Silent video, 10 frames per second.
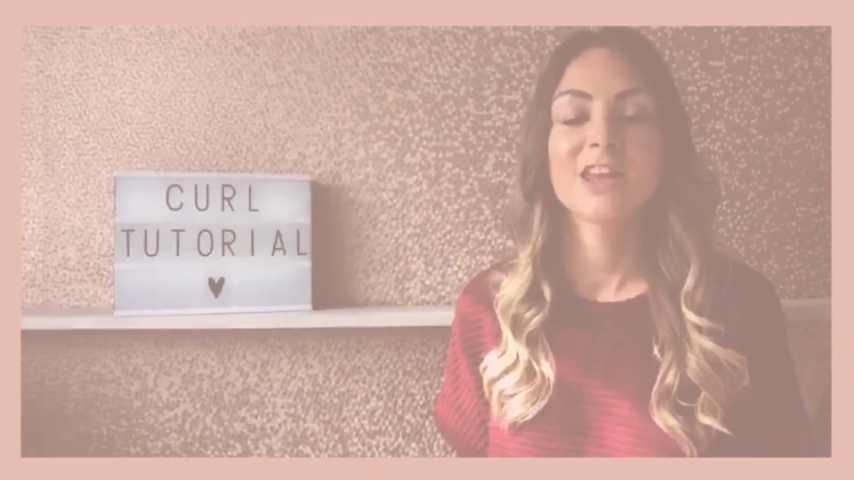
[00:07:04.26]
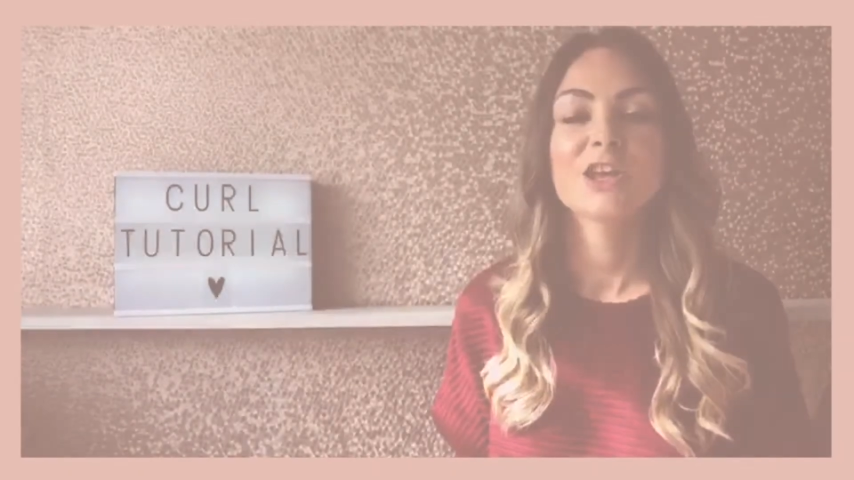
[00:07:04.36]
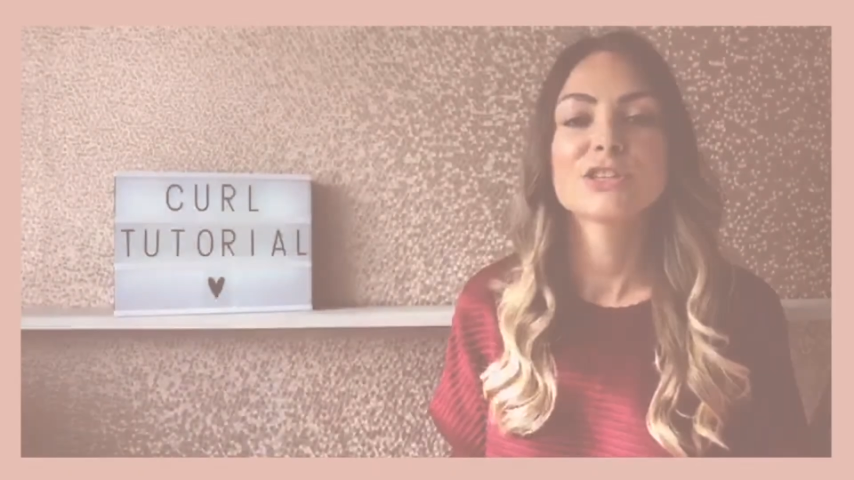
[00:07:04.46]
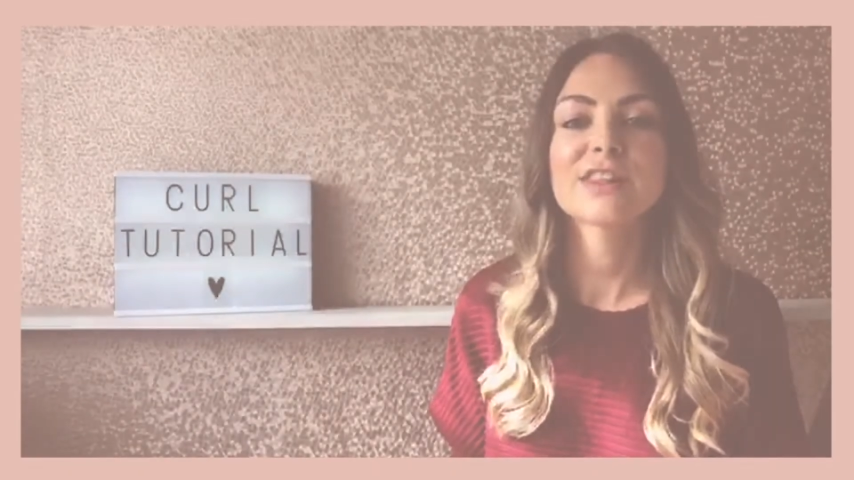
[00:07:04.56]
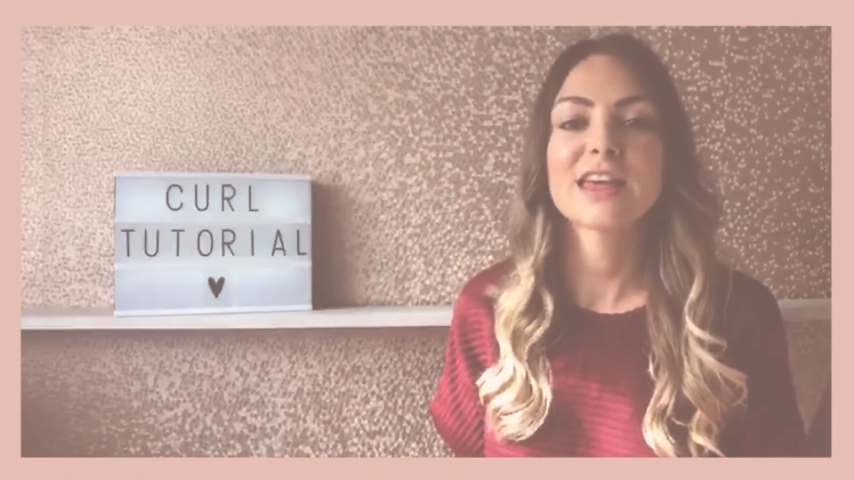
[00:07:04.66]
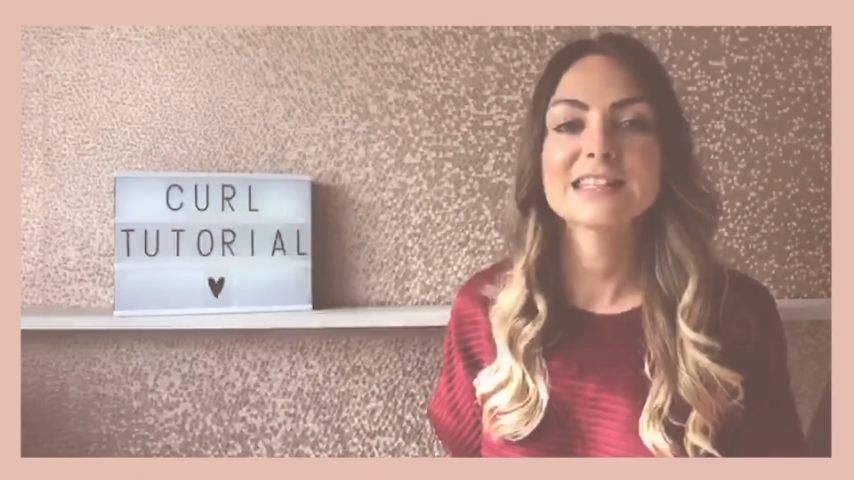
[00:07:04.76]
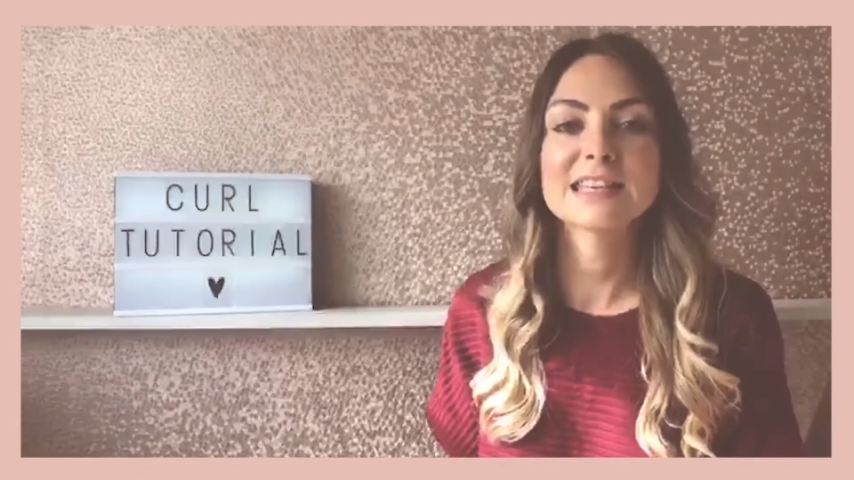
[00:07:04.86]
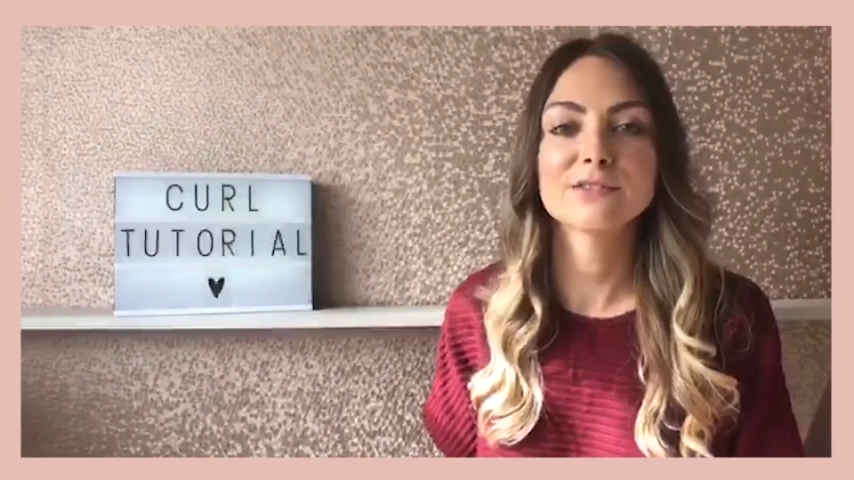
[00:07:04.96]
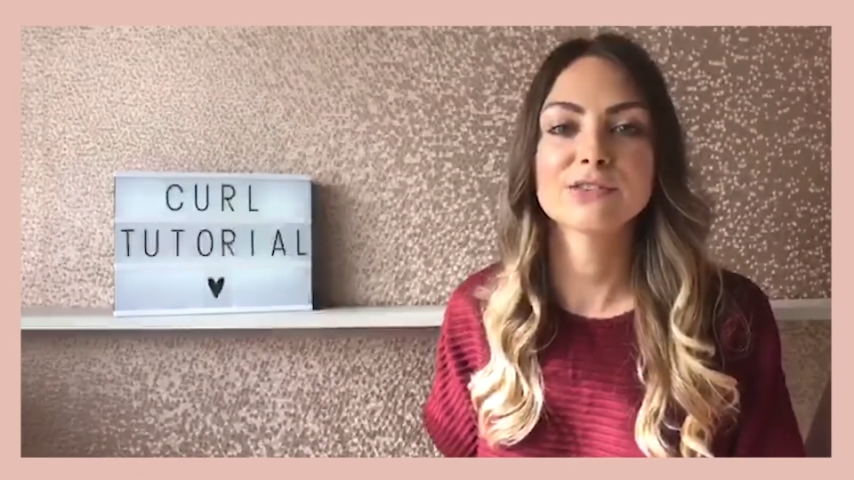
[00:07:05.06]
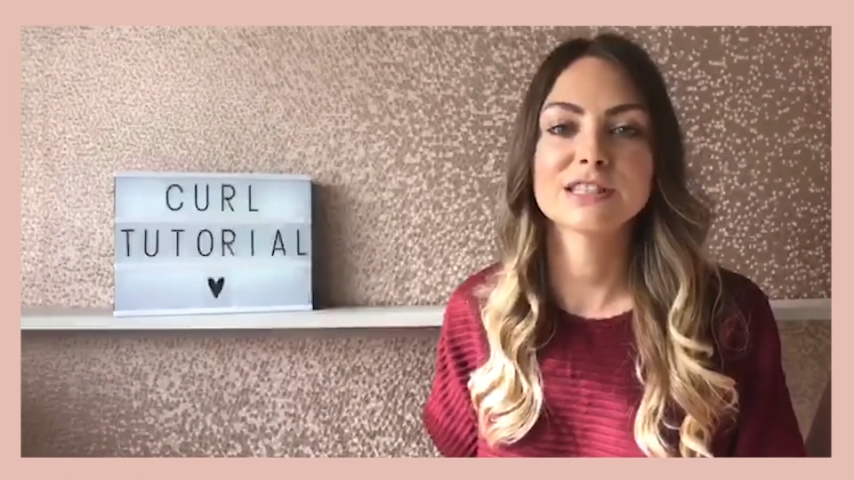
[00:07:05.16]
So that is
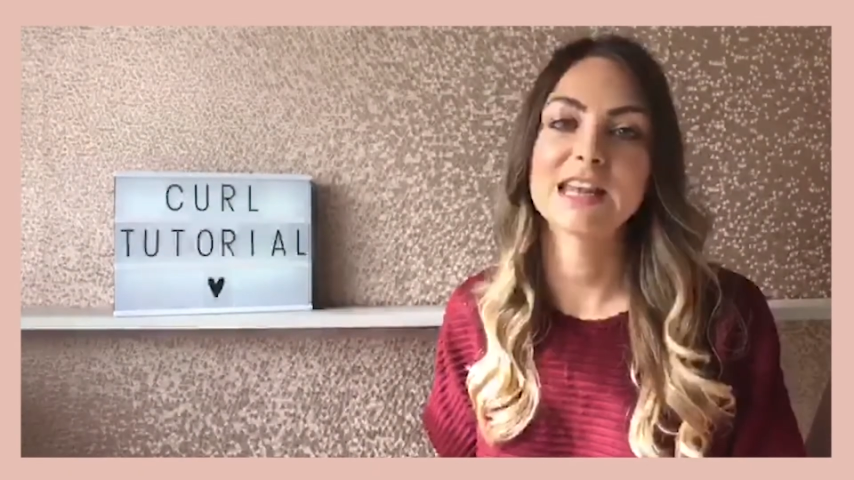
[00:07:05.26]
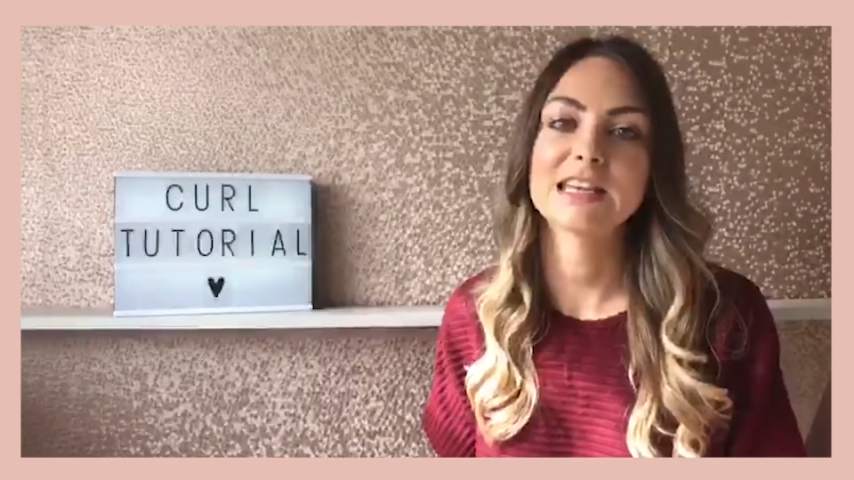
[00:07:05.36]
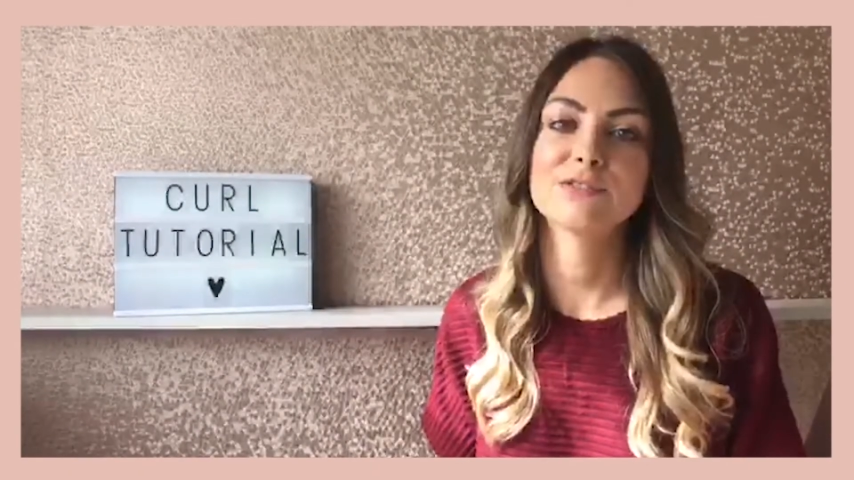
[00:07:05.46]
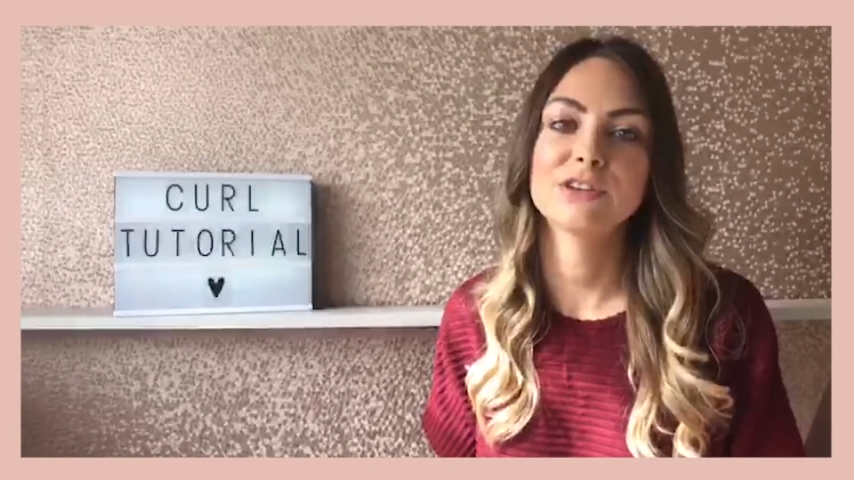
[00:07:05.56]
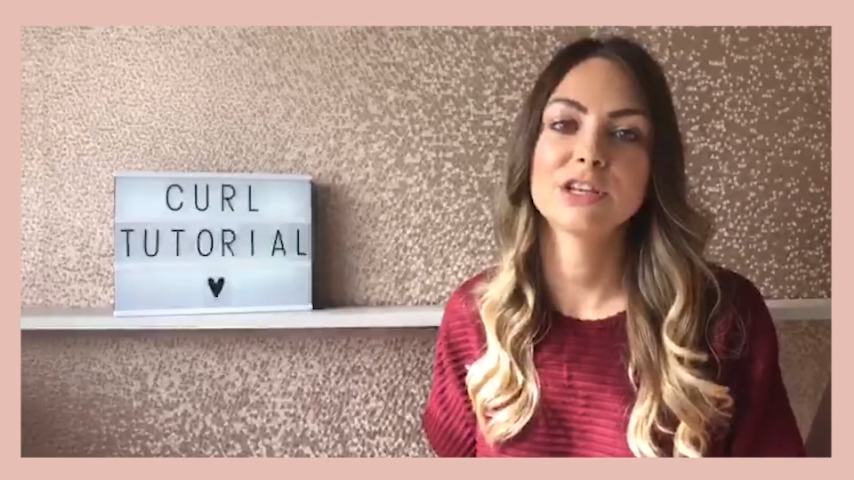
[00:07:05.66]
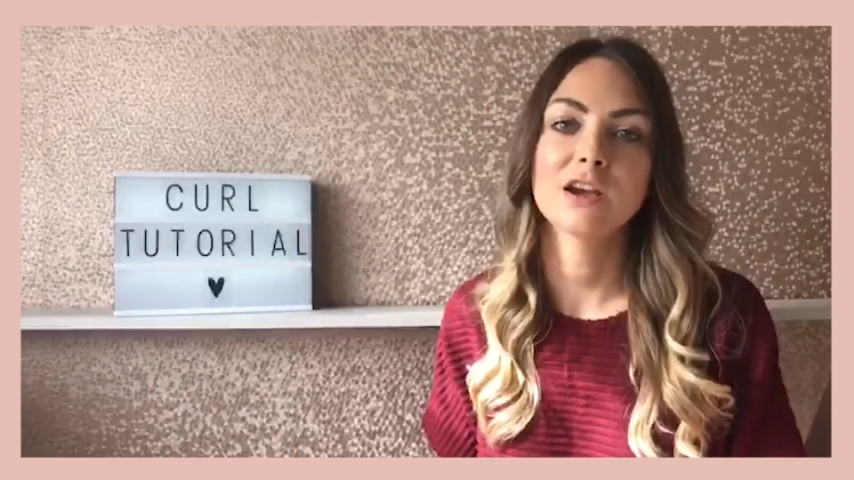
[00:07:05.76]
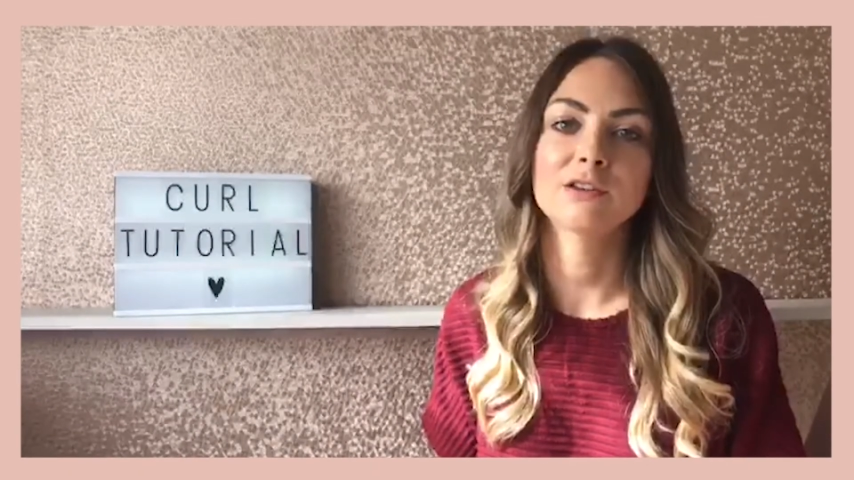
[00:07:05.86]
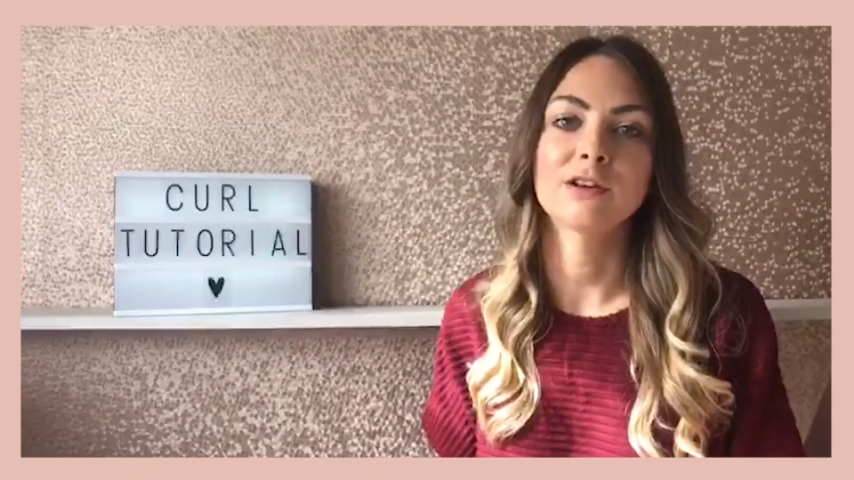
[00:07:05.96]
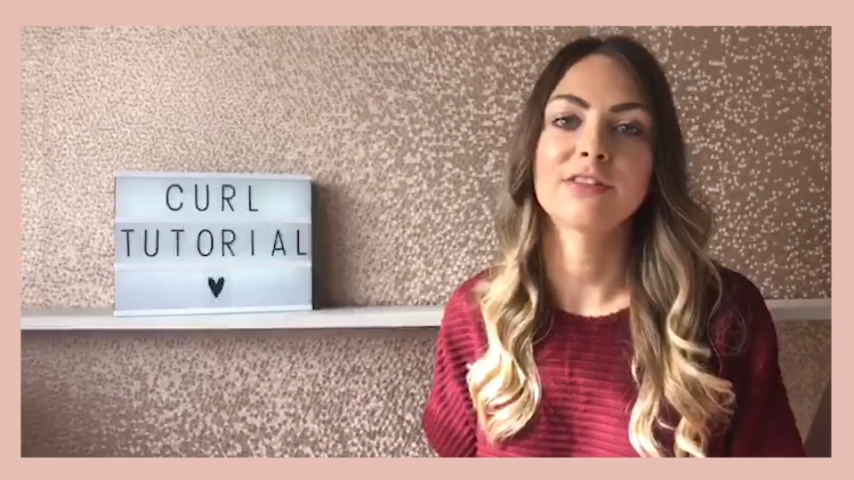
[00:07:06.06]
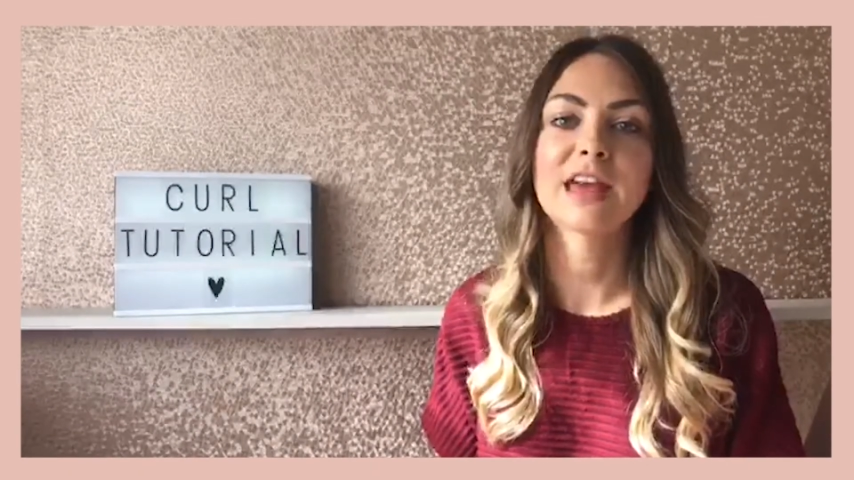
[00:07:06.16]
it for today's
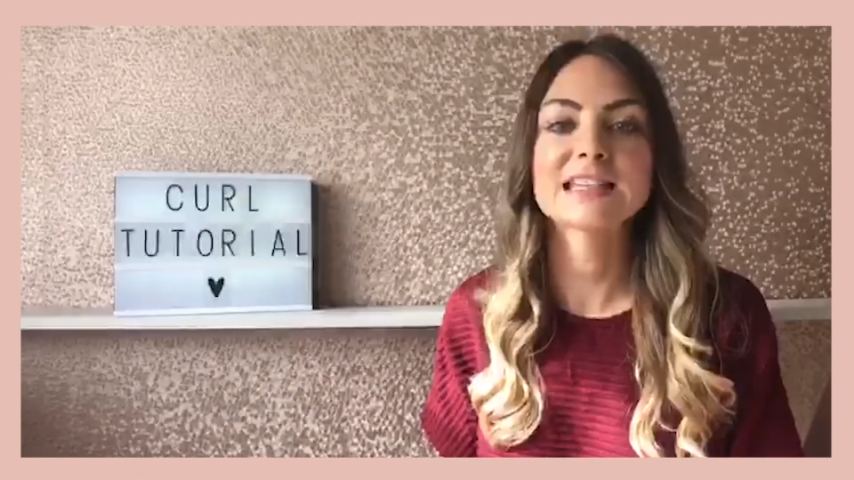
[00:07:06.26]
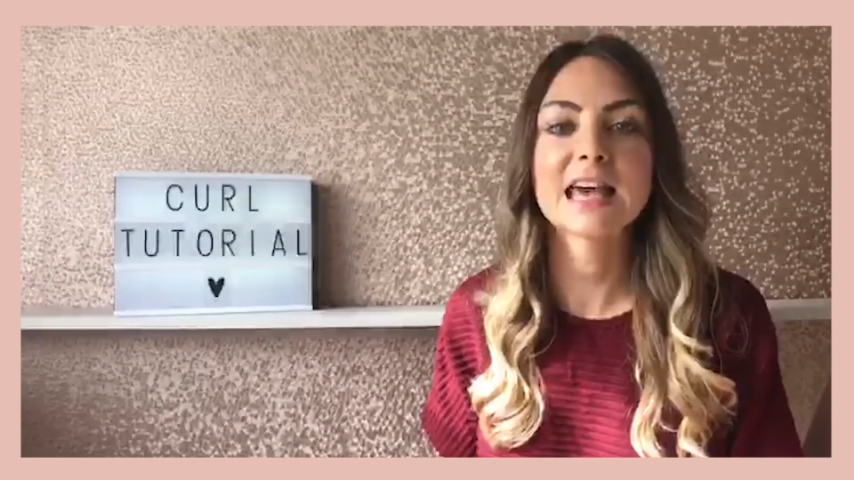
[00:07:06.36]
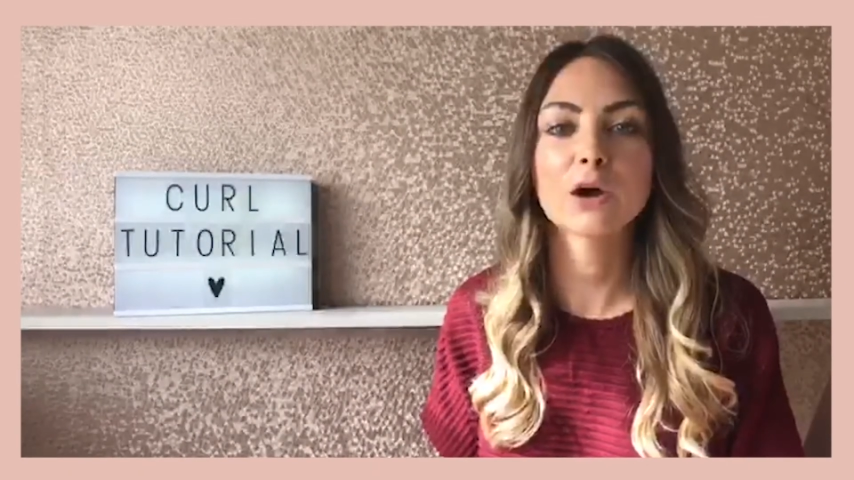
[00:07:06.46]
video. That is how